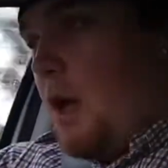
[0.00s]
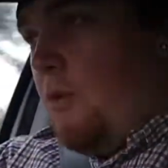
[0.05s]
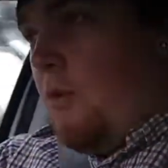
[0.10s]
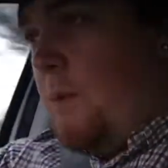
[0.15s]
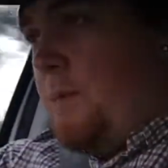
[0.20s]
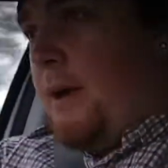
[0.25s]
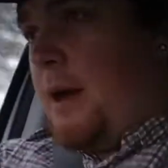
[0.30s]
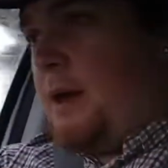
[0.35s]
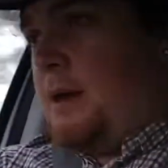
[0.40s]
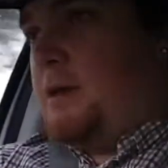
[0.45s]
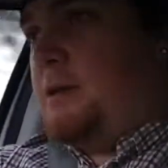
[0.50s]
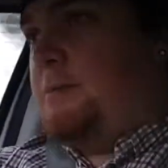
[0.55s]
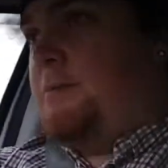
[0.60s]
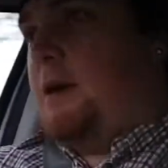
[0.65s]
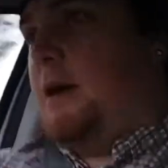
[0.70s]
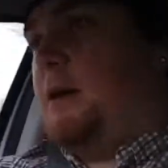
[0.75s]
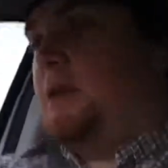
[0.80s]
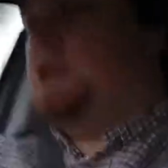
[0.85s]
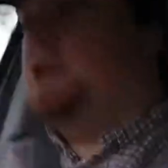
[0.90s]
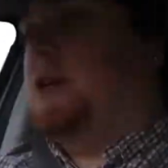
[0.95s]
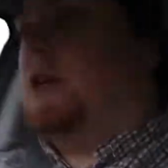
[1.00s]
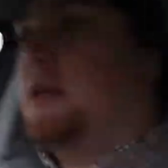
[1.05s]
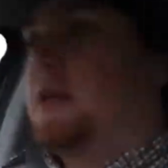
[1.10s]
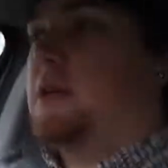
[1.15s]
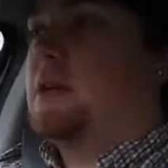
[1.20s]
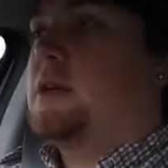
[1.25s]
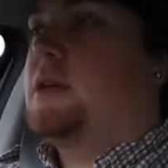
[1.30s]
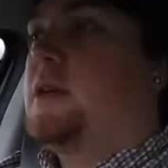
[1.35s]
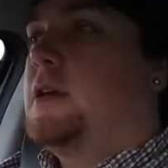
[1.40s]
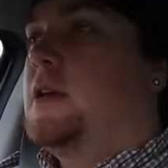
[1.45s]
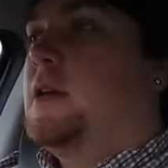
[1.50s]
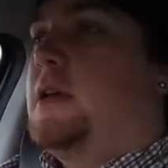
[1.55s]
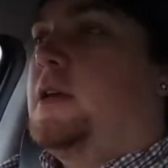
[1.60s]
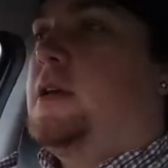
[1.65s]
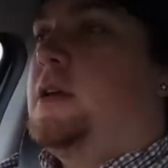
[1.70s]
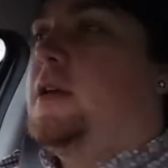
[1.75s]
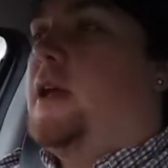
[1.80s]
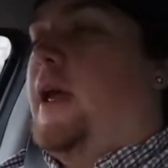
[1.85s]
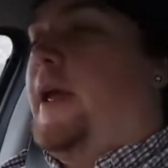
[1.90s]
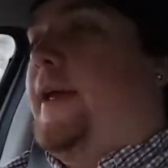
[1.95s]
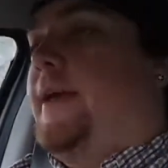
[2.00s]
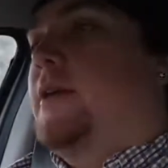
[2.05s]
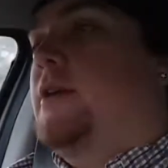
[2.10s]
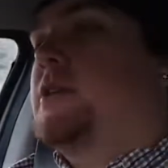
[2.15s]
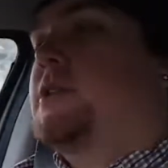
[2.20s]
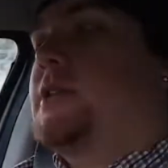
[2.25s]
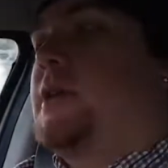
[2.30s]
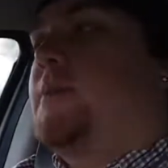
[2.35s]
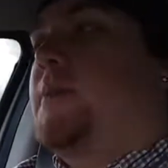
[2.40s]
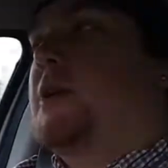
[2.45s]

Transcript: went back into Monkey Junk. And not so